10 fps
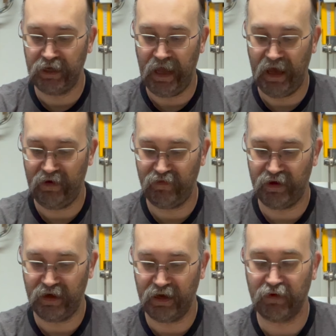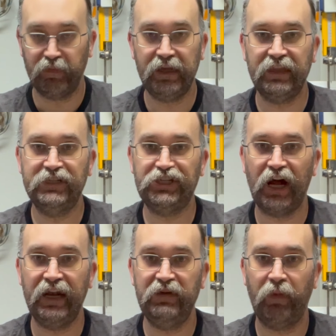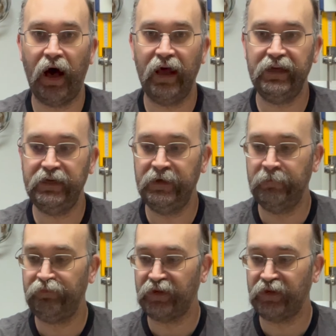have a completely shiny body,